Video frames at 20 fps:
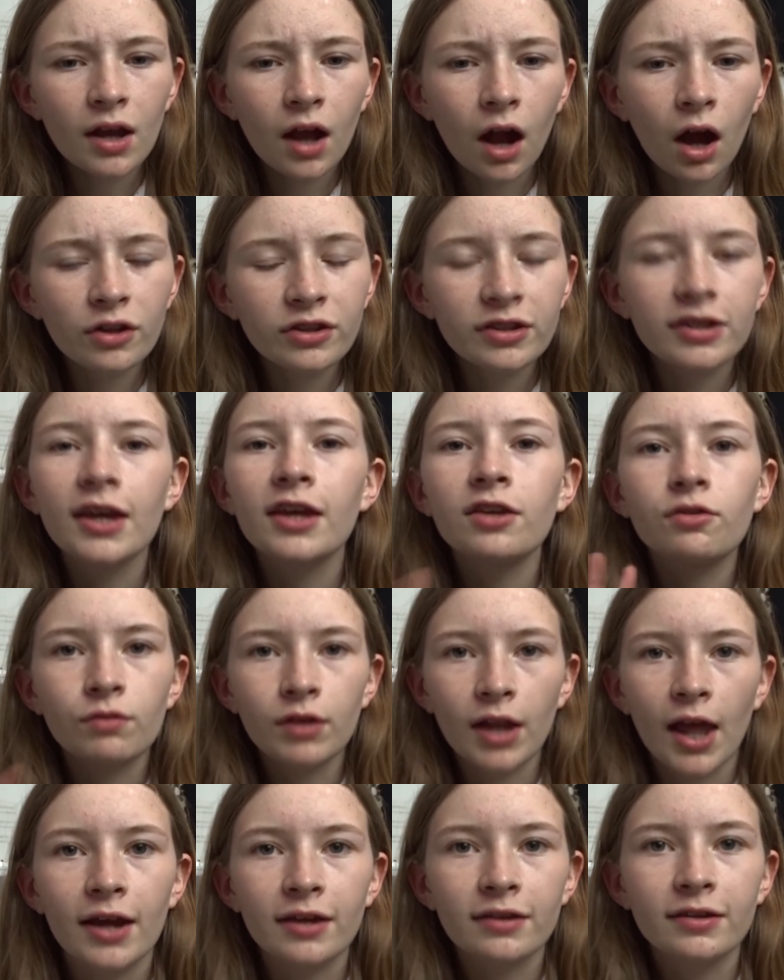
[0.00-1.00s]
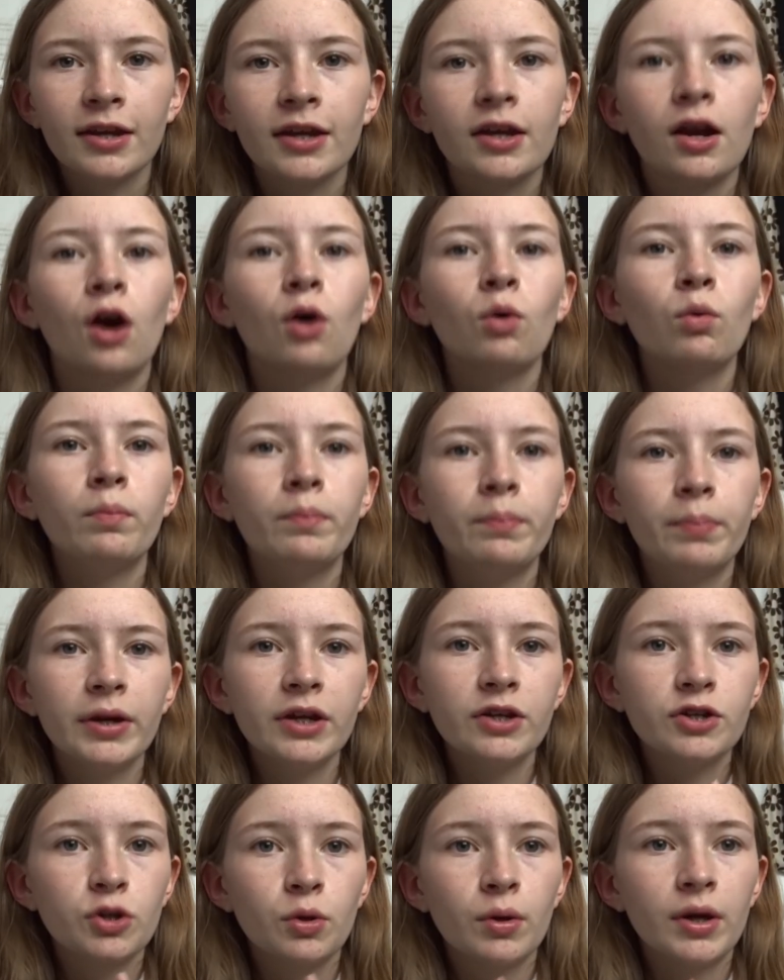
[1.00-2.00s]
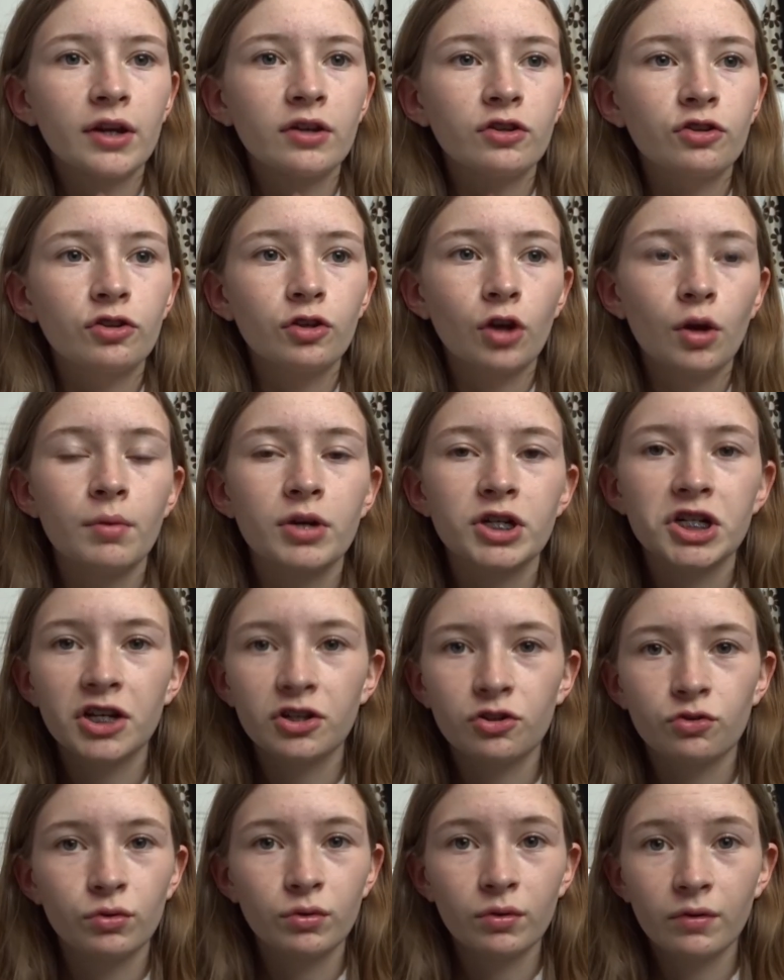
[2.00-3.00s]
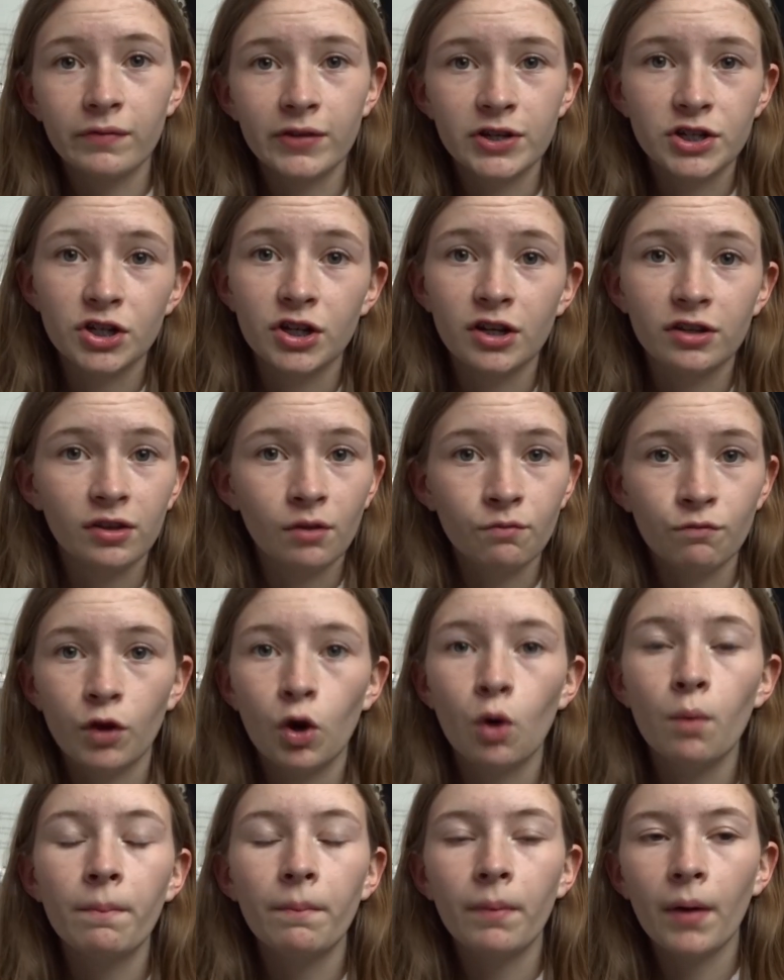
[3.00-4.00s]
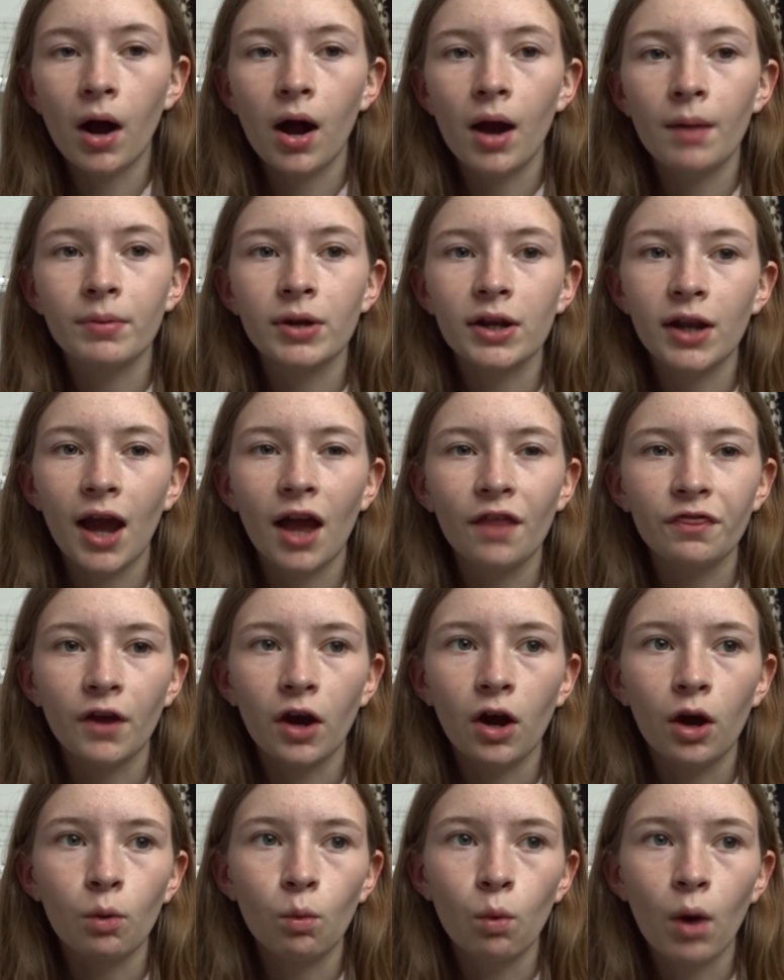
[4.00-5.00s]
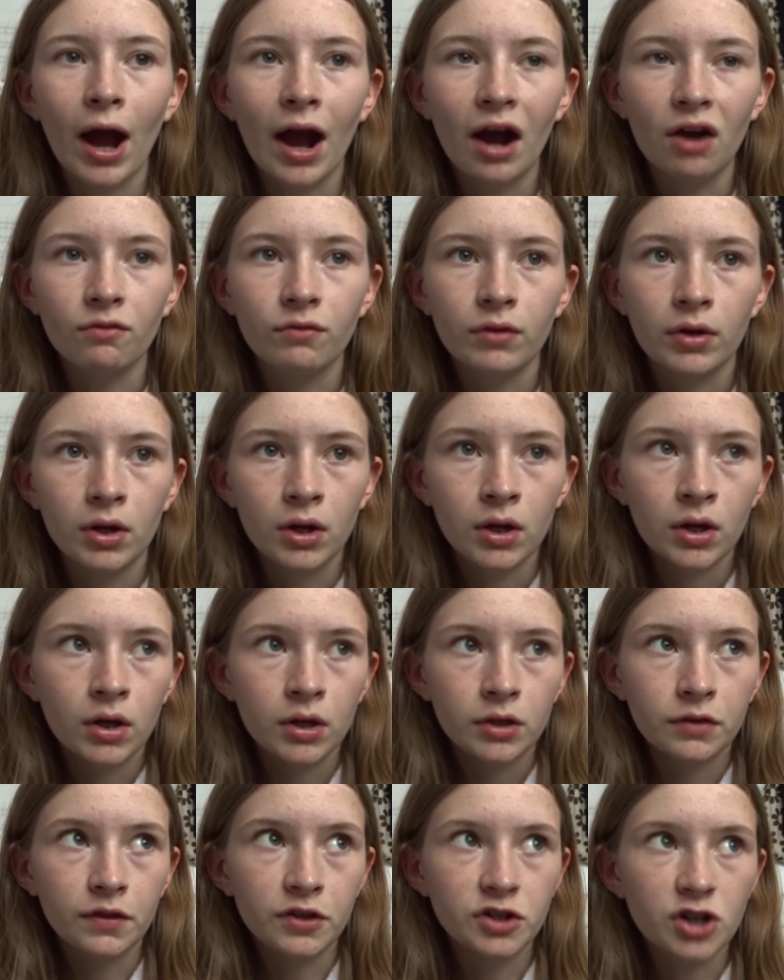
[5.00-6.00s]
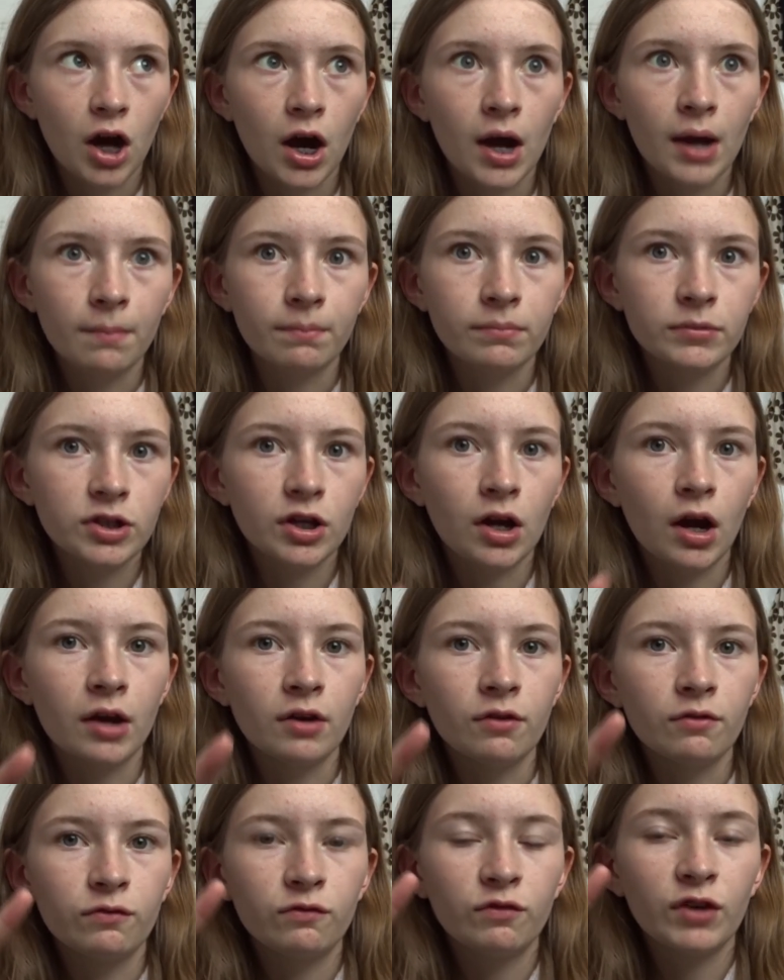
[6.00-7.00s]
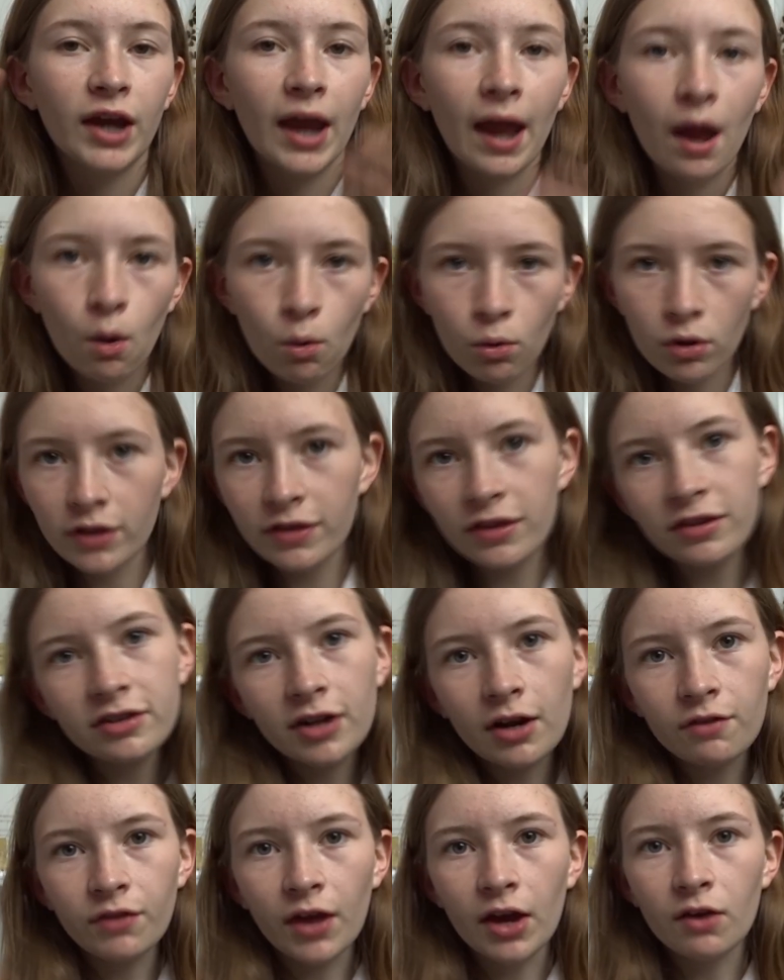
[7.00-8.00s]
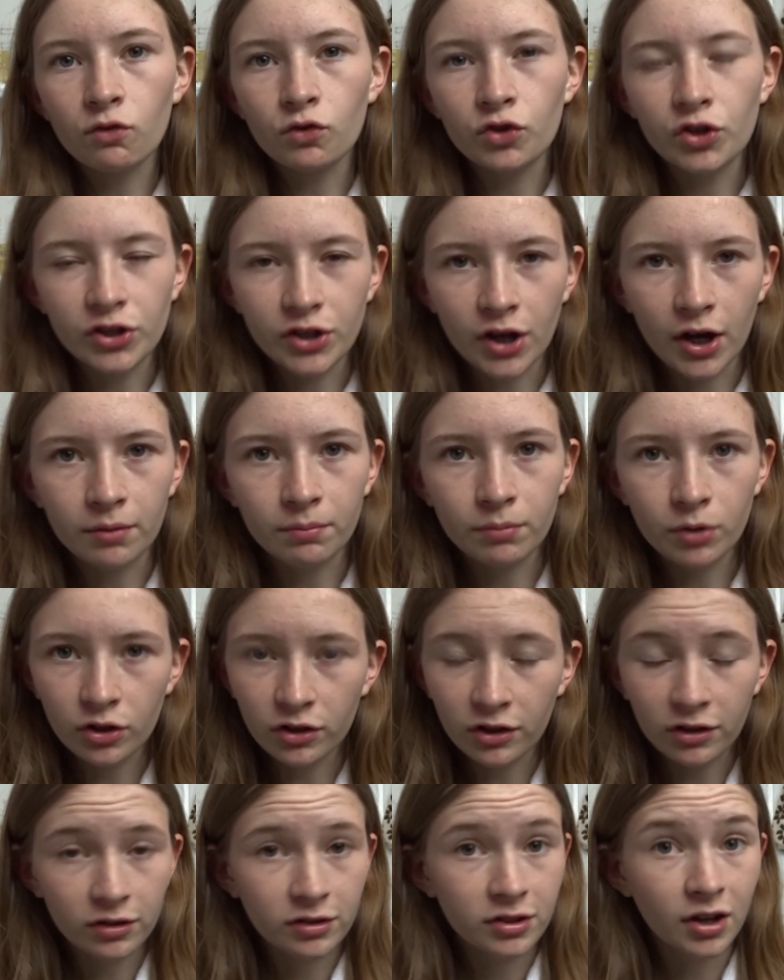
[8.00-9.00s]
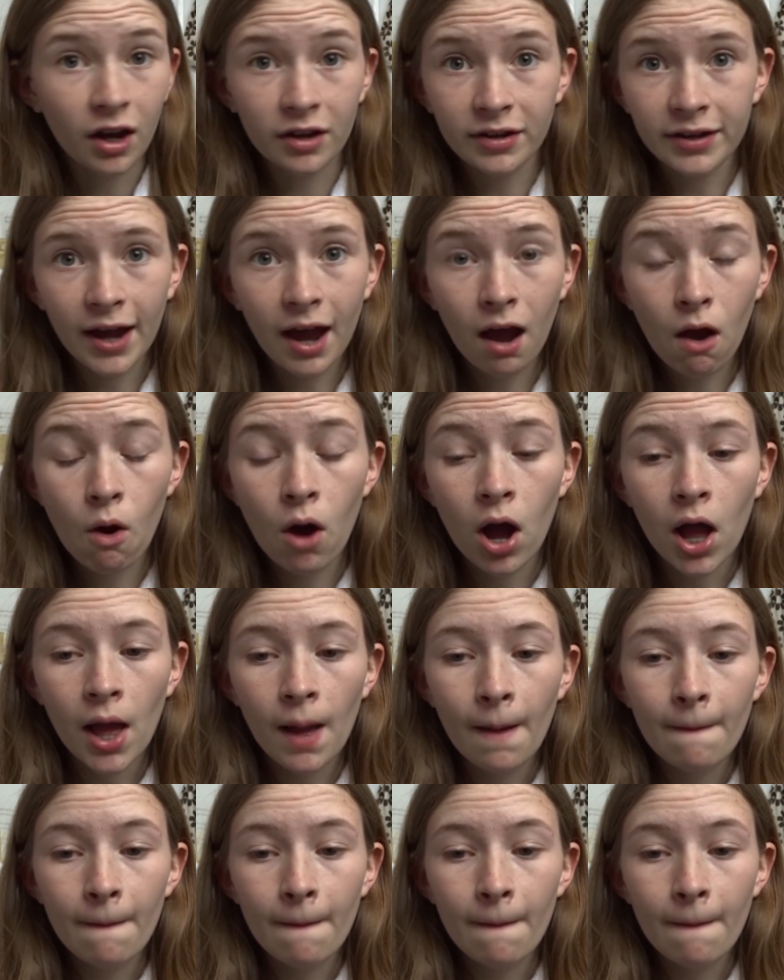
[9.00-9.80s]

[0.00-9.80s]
I'd say it's relaxing. I'll be doing so much history revision, it's unreal. But I'm glad that I will have the time to kind of forget all of the stuff that I've already done, because it's done now.